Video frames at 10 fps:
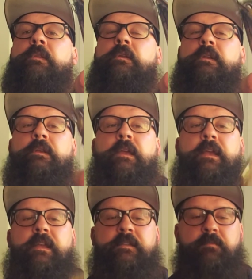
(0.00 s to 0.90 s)
and it
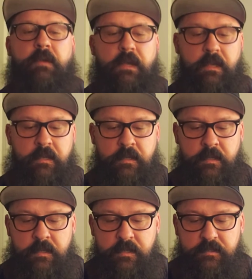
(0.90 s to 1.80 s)
has
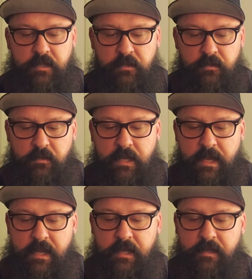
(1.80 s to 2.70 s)
it's another little
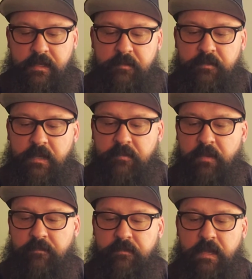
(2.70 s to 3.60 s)
caddy to have
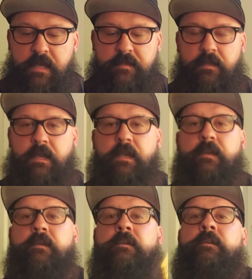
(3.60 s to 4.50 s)
my flashlight.
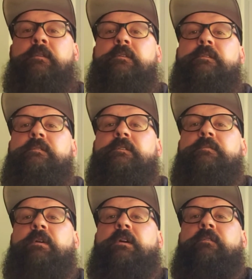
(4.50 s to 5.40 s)
This is
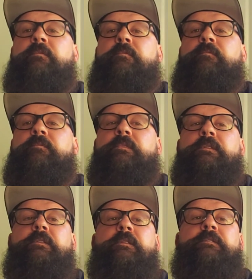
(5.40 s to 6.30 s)

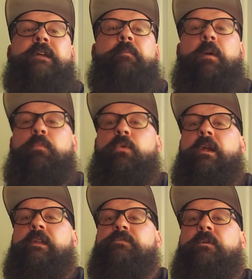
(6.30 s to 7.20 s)
it's not my
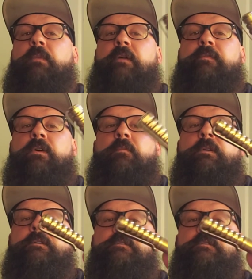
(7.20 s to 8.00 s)
brightest one by far, but